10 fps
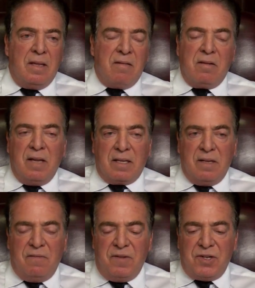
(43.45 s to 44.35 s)
these
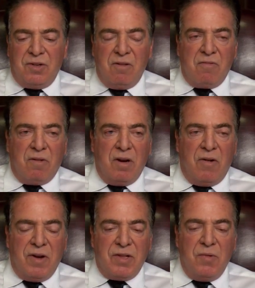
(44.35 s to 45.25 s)
elected officials were
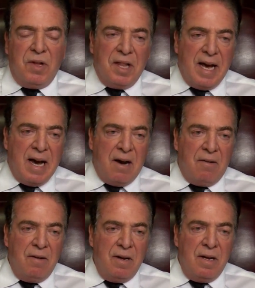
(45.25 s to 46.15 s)
going to allow